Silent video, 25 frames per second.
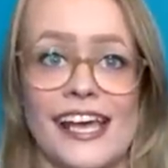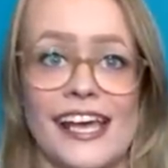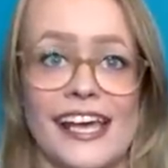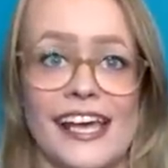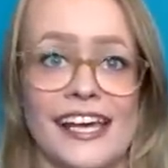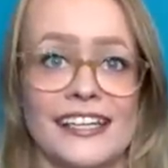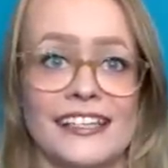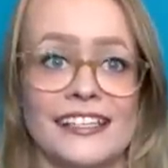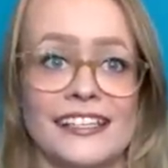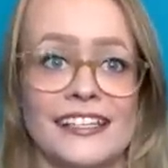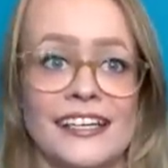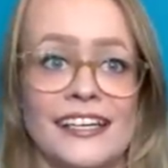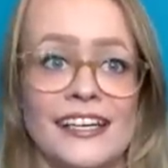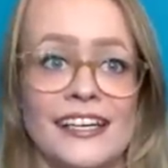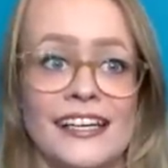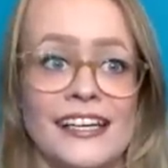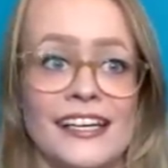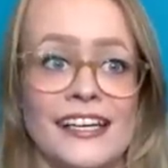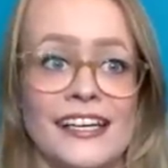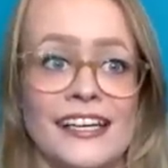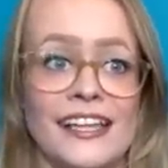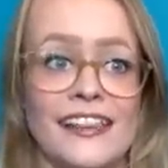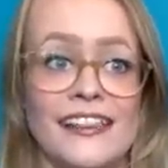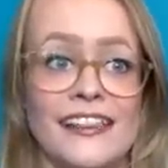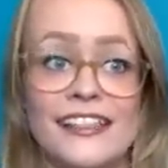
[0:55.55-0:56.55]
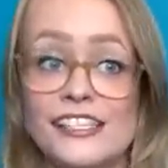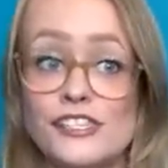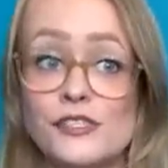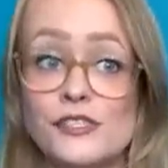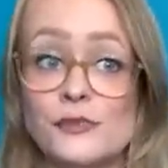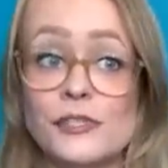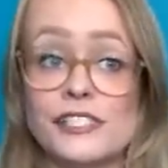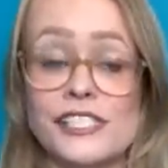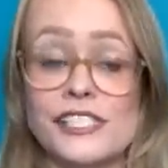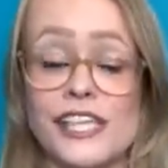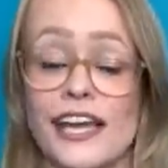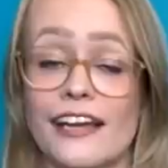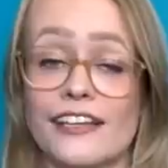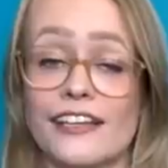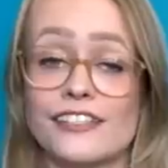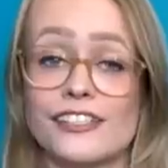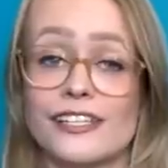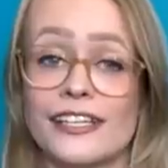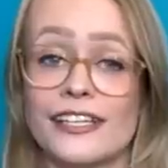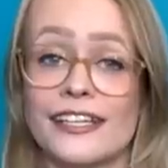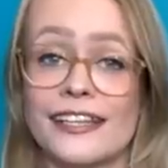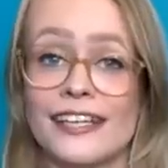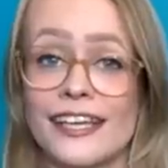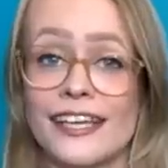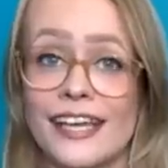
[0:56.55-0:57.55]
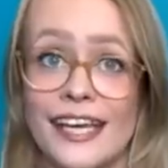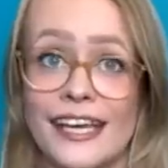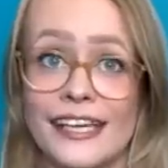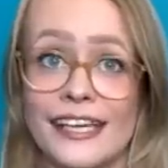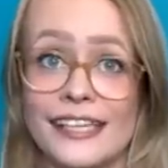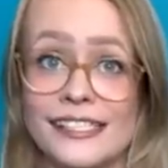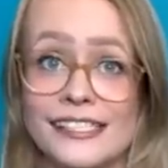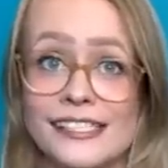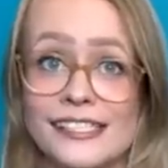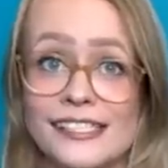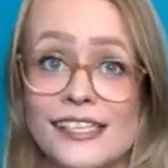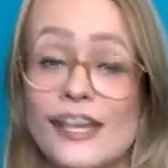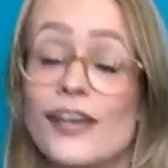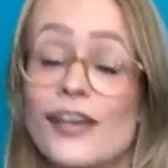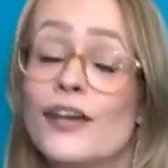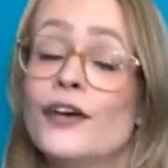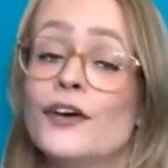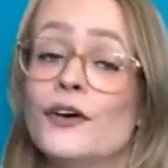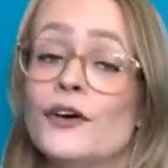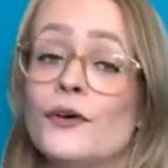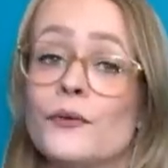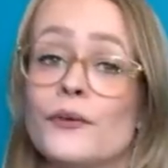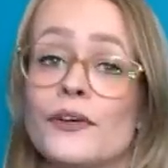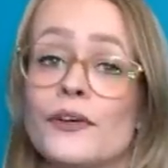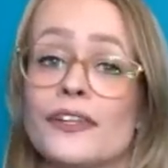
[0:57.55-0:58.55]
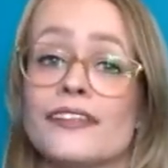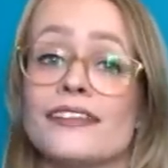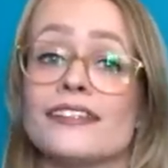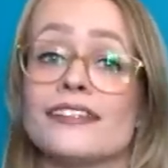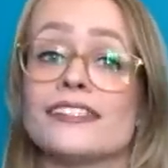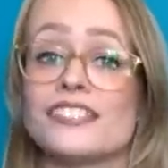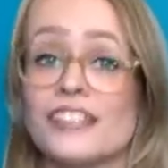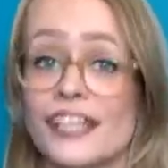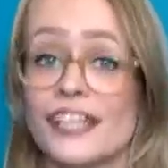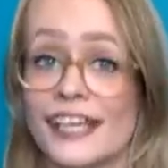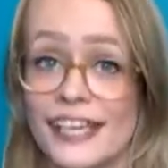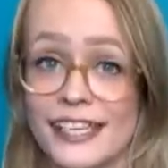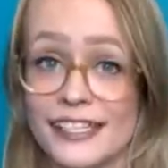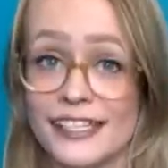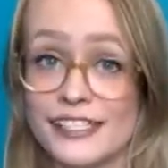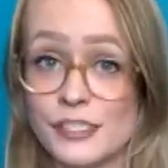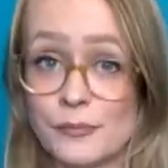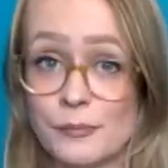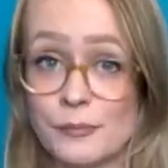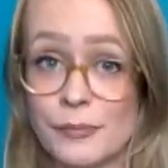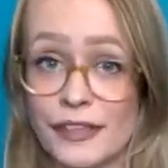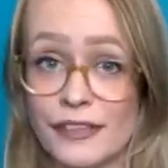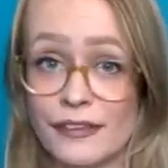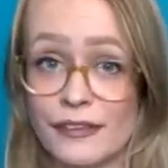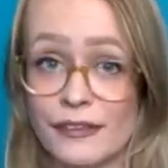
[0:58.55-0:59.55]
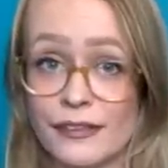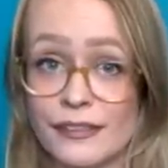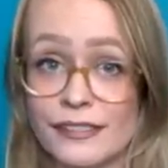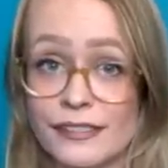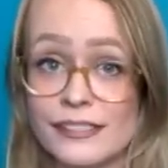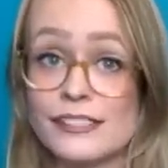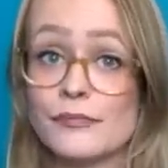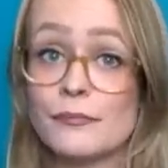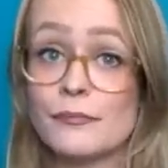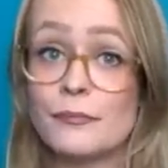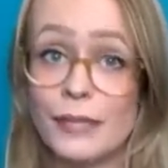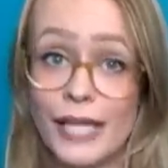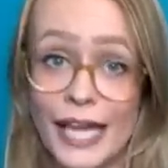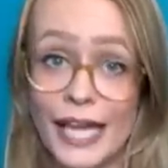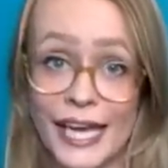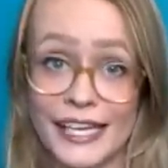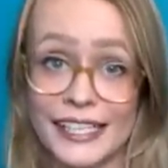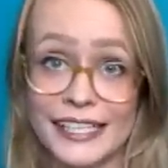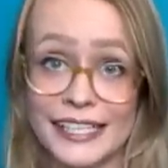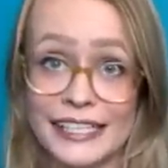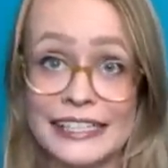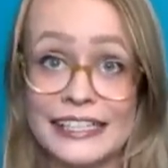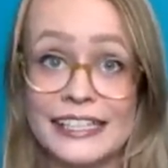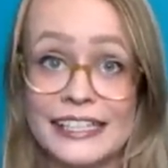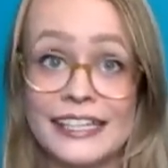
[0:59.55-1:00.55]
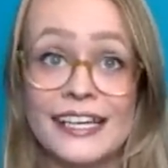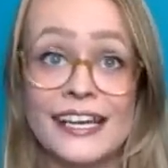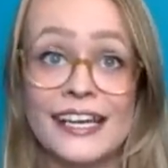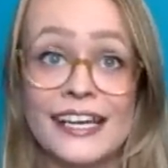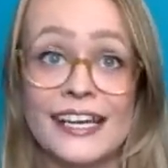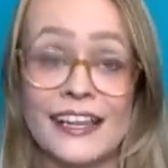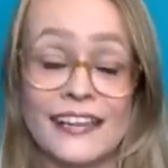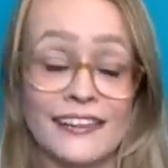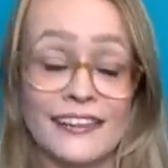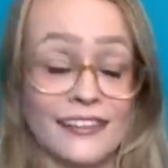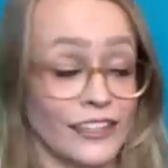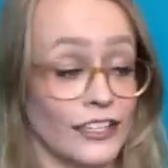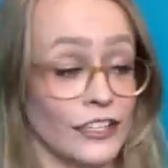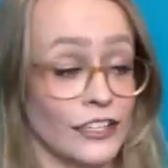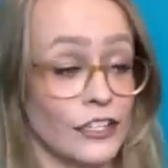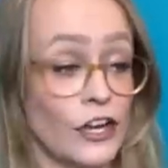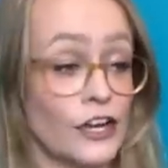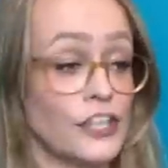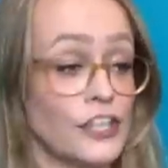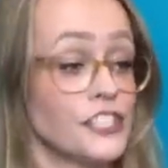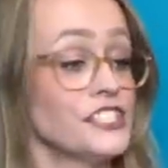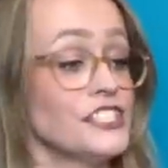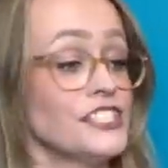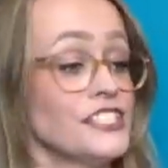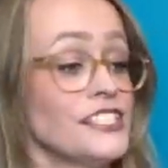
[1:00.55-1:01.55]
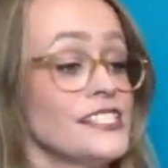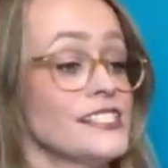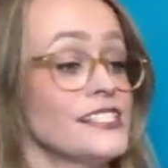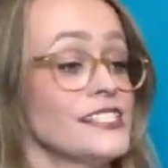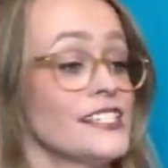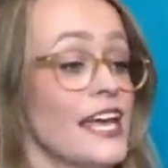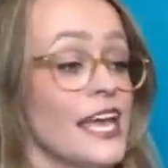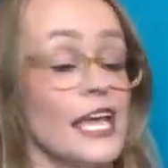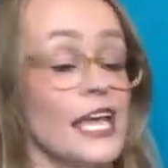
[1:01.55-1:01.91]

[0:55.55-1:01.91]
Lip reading: And this was actually the case with Gigantopithecus Blacki, the largest